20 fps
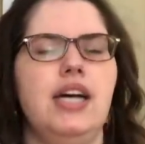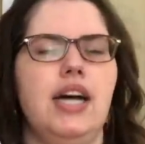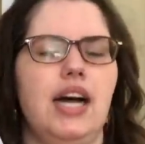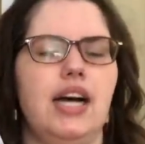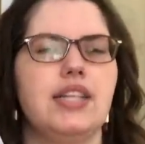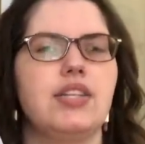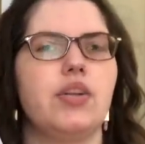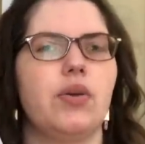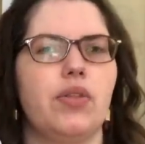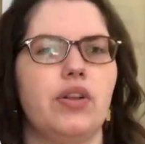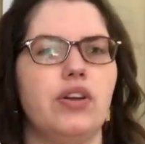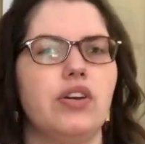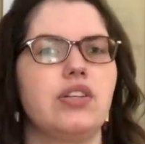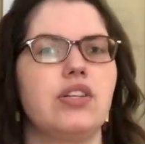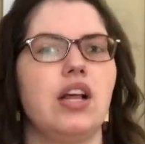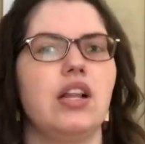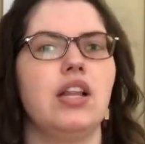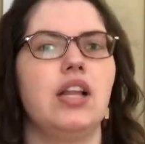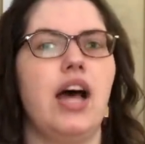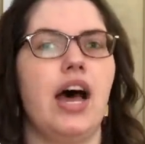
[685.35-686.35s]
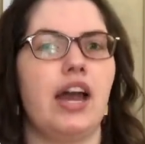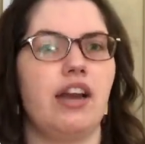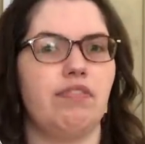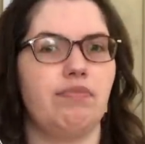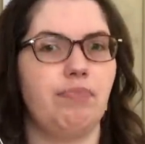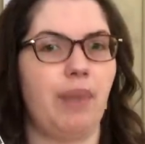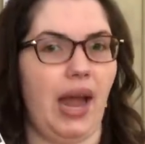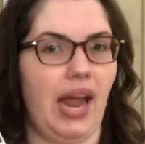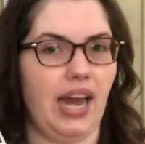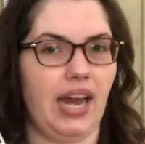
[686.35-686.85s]
And so there is a lot
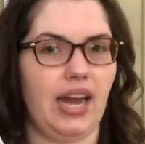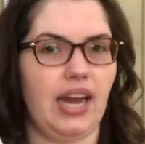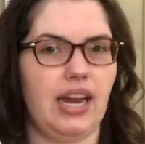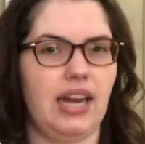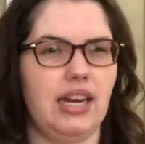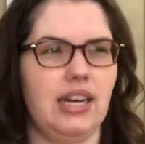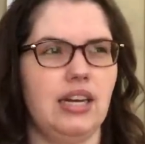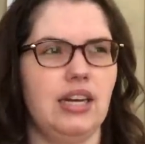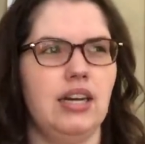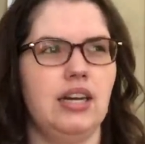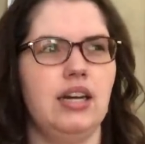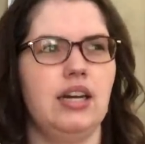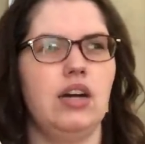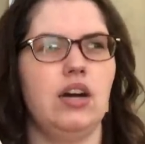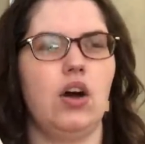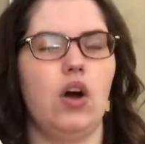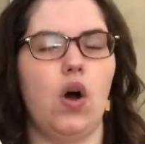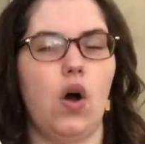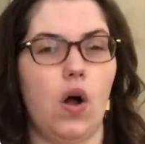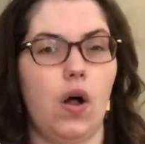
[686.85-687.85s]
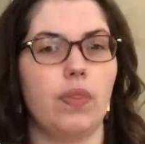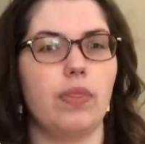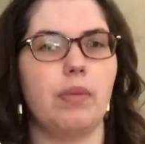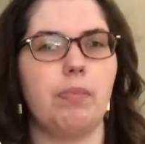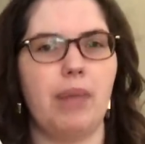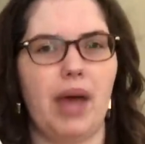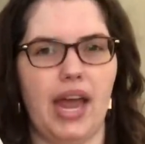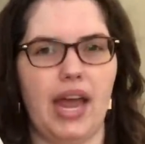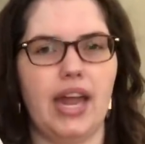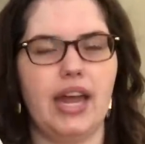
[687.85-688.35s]
of pain on the
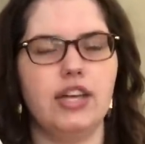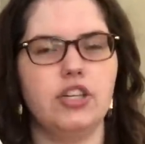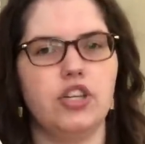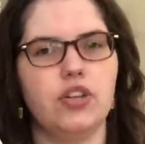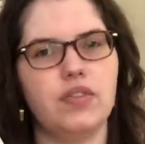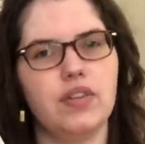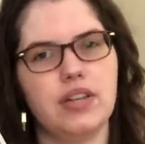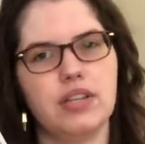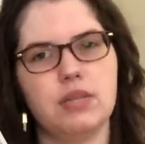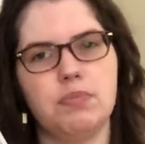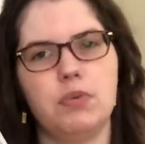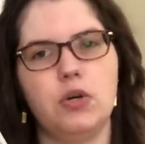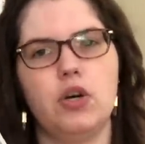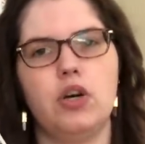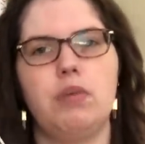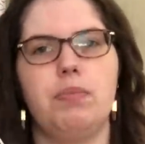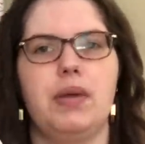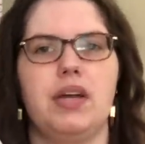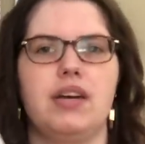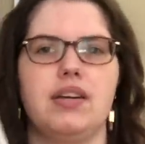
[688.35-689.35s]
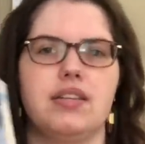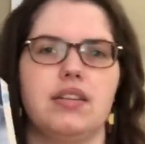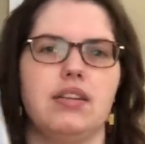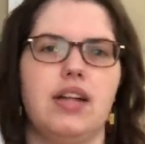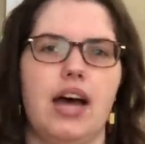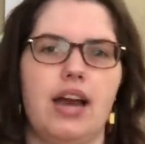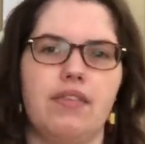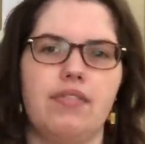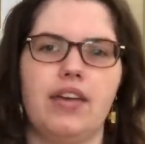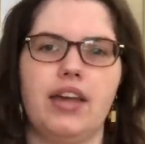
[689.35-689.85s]
page in this book because a
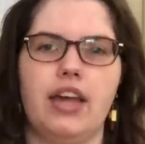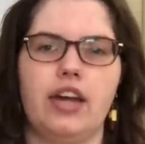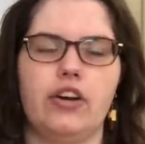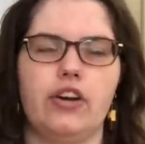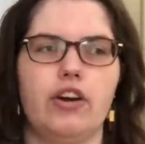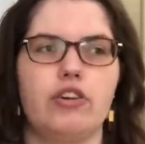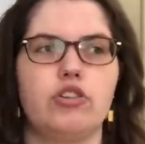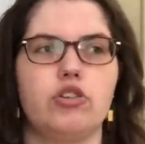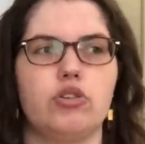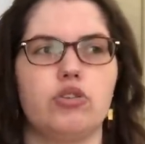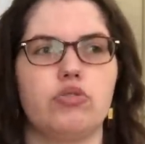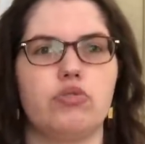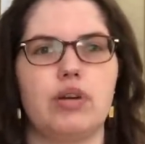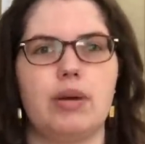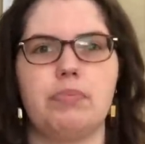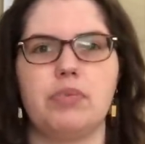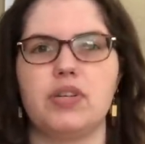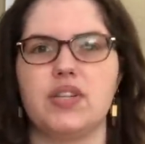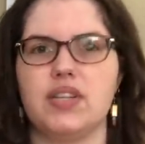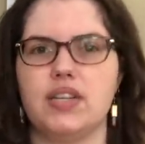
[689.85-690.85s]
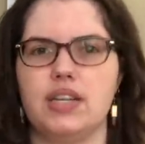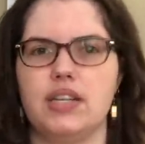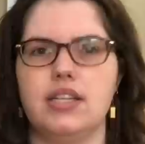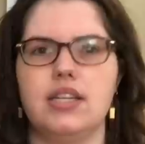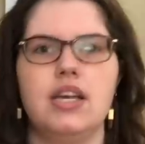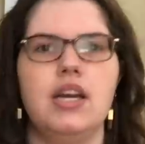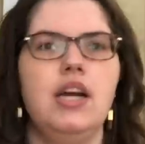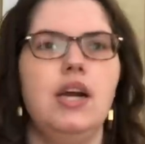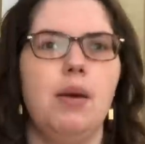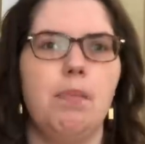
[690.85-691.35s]
lot of the characters
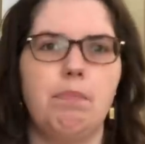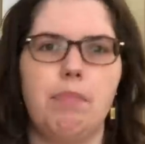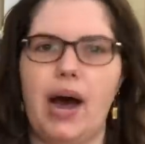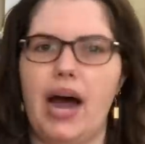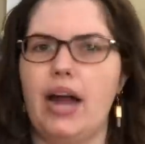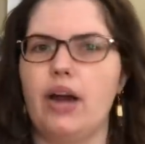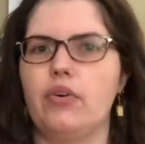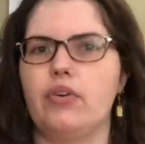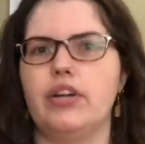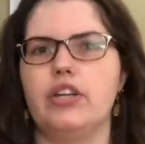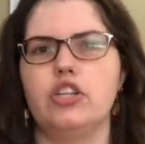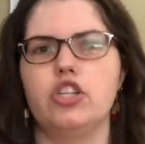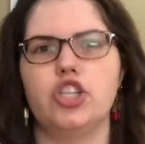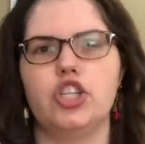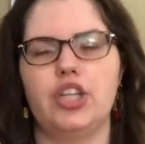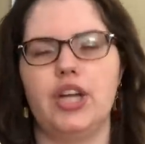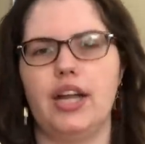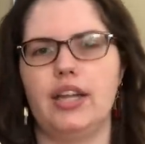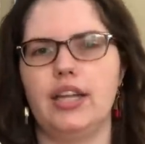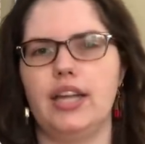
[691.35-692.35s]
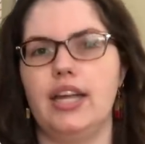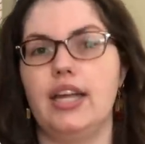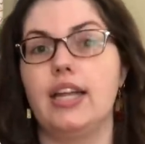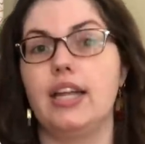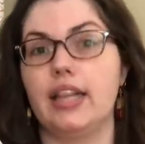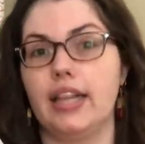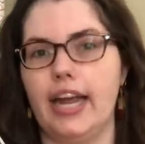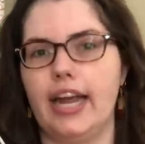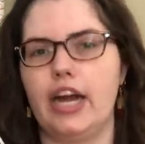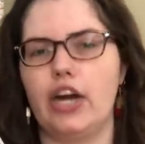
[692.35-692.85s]
represent Byron, Shelley,
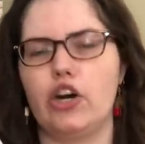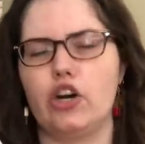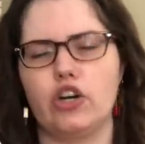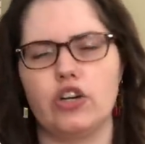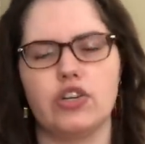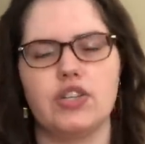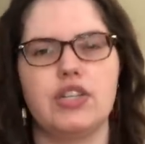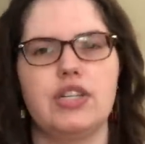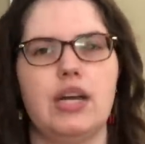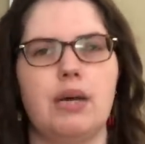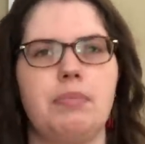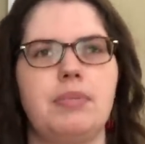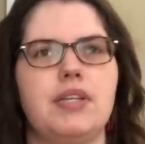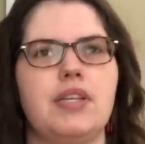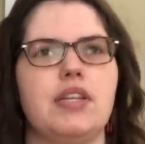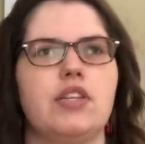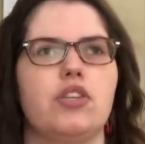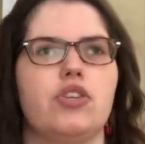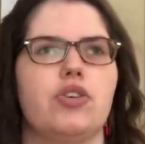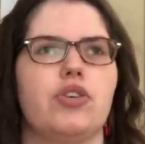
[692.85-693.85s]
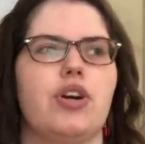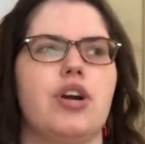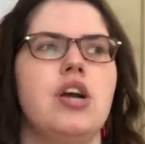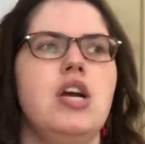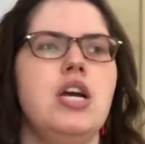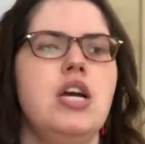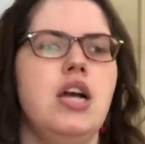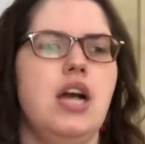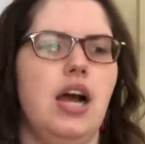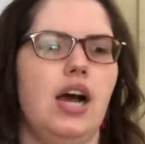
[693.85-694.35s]
Claire, her stepsister.
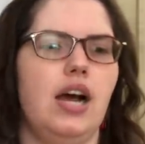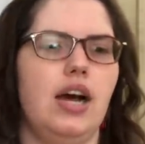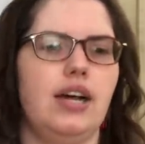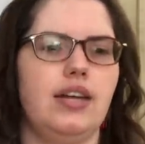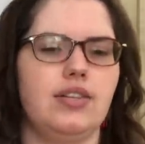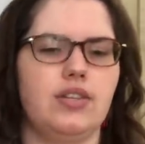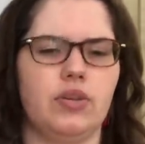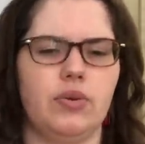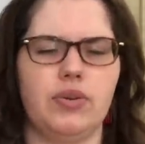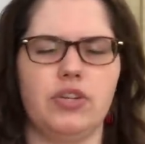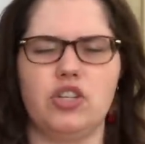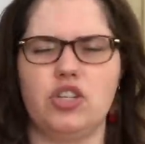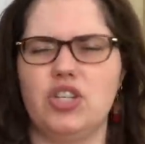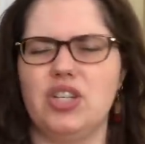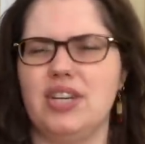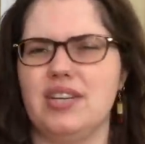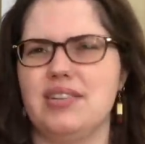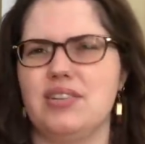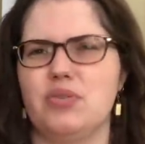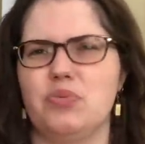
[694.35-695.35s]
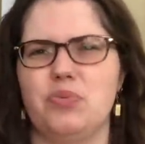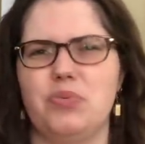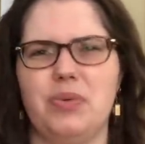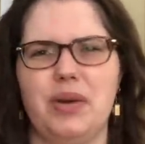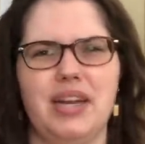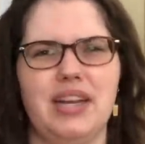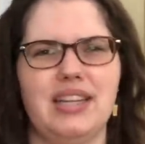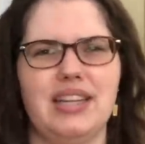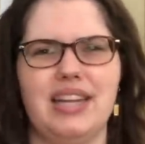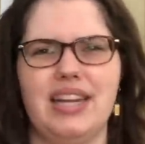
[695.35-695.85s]
And so it's just
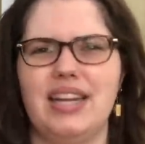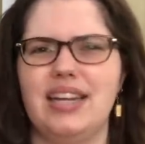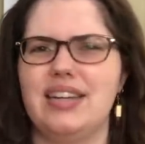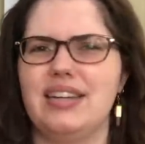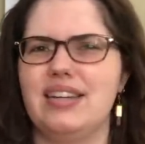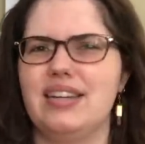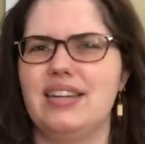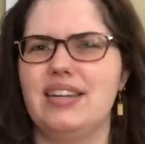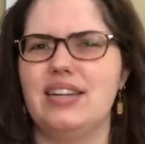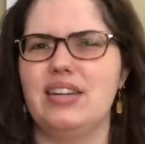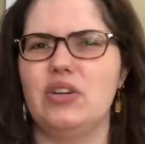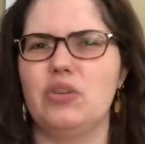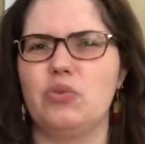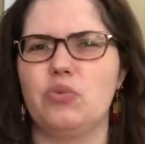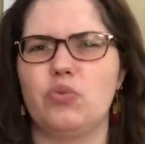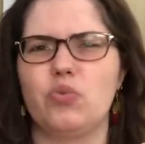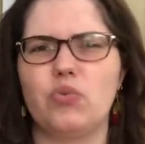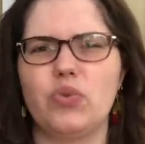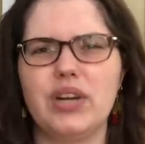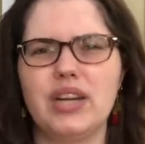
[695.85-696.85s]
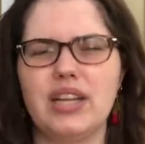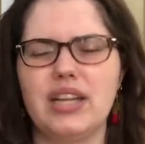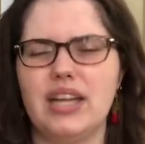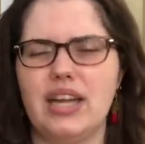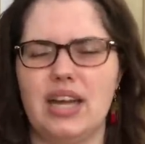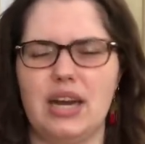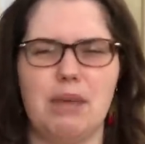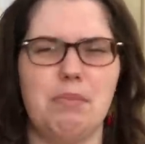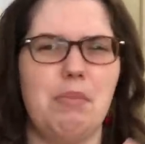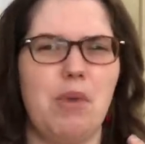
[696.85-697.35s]
really,
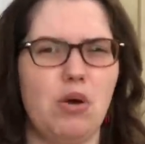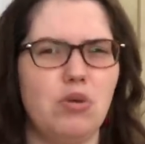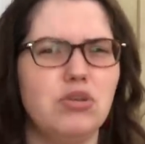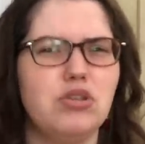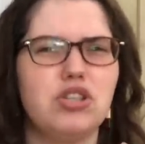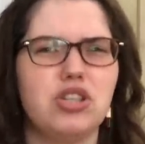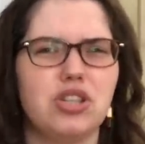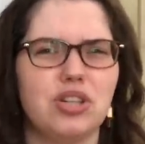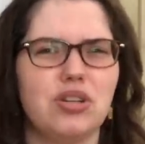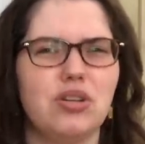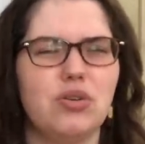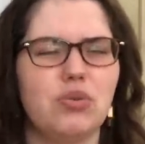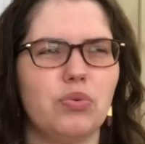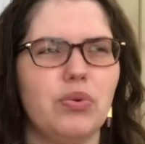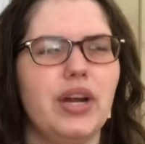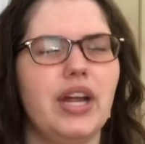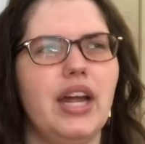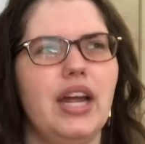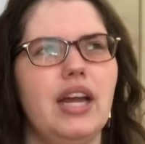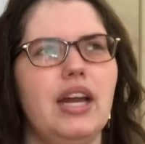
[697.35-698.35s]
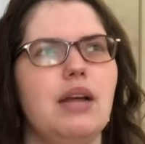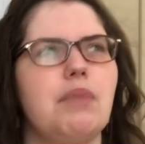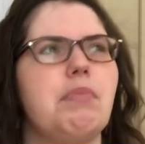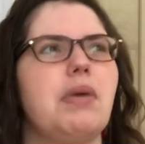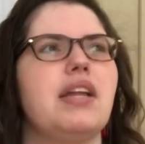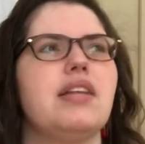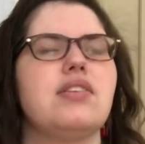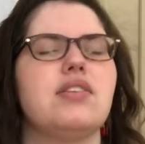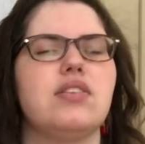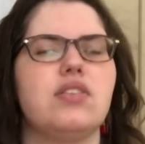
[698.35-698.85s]
really an emotional read,
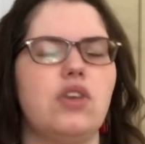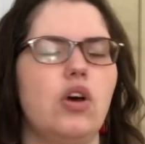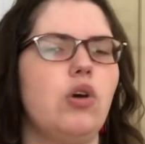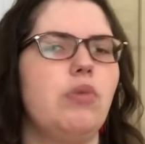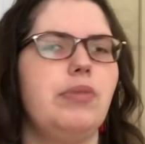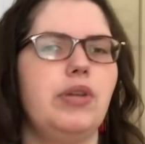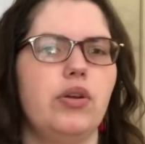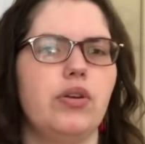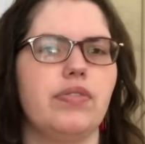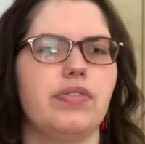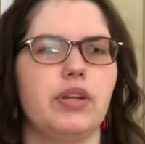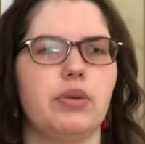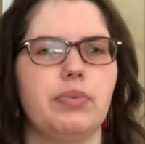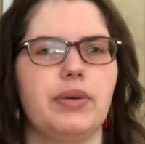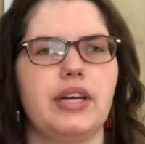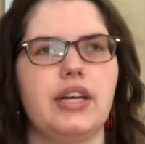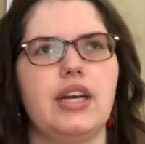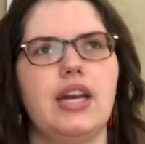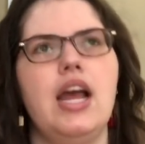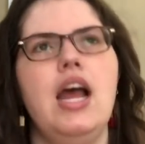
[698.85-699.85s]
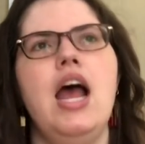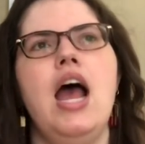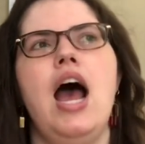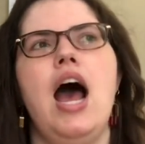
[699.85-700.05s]
but it's so beautifully written.